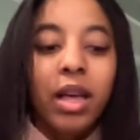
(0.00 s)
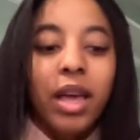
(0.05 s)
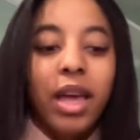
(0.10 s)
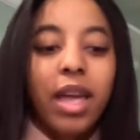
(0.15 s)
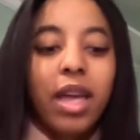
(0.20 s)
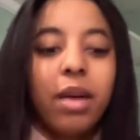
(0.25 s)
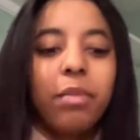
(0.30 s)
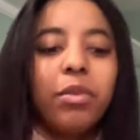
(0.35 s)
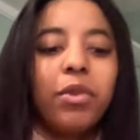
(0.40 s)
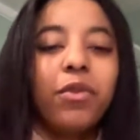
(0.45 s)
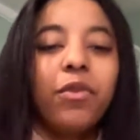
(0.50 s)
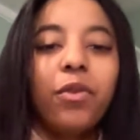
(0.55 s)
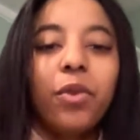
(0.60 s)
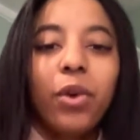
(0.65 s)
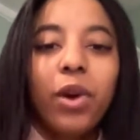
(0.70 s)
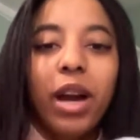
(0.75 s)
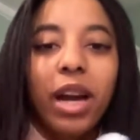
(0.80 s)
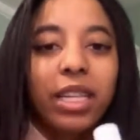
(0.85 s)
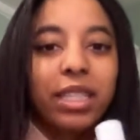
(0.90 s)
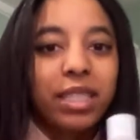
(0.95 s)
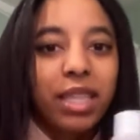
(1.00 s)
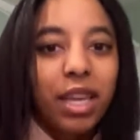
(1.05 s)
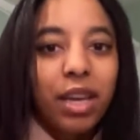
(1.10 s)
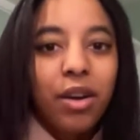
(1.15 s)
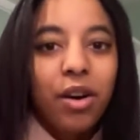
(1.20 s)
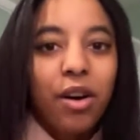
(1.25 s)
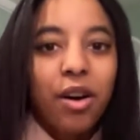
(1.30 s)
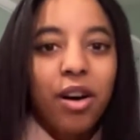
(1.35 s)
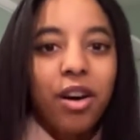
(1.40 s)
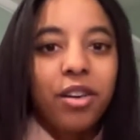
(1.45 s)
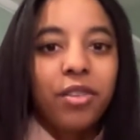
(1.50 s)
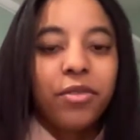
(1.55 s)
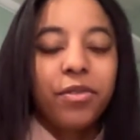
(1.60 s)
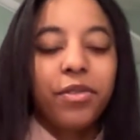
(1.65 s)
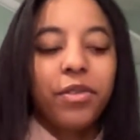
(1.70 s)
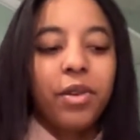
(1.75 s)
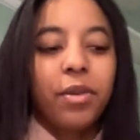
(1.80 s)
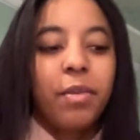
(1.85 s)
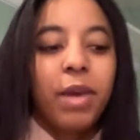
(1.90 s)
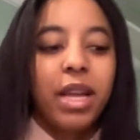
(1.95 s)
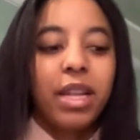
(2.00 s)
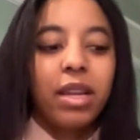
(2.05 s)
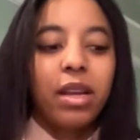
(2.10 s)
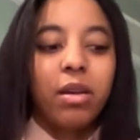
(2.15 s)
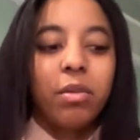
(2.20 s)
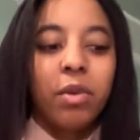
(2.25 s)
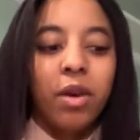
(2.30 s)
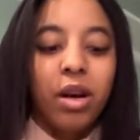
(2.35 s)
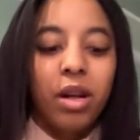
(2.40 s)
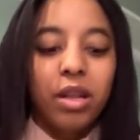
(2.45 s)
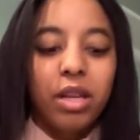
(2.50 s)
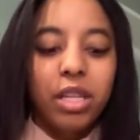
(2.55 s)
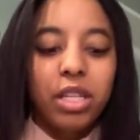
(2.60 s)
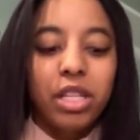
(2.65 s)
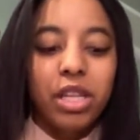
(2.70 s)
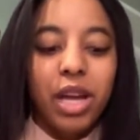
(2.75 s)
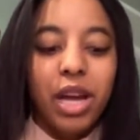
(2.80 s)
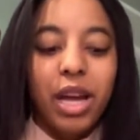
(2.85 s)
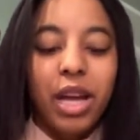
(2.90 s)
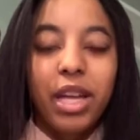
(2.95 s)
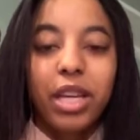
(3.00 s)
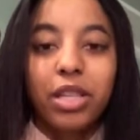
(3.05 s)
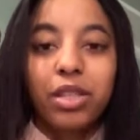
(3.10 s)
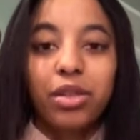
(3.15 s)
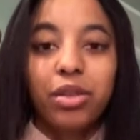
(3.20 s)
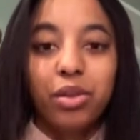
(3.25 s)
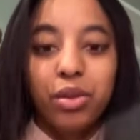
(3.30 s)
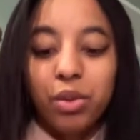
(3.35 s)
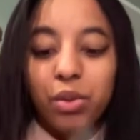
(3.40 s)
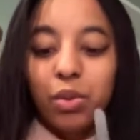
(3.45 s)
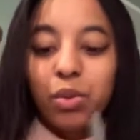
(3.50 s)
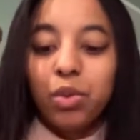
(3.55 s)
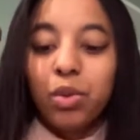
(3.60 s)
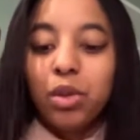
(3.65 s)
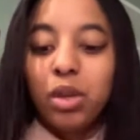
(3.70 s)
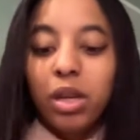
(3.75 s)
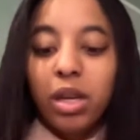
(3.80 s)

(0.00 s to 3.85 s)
And before I take off my nail polish, I do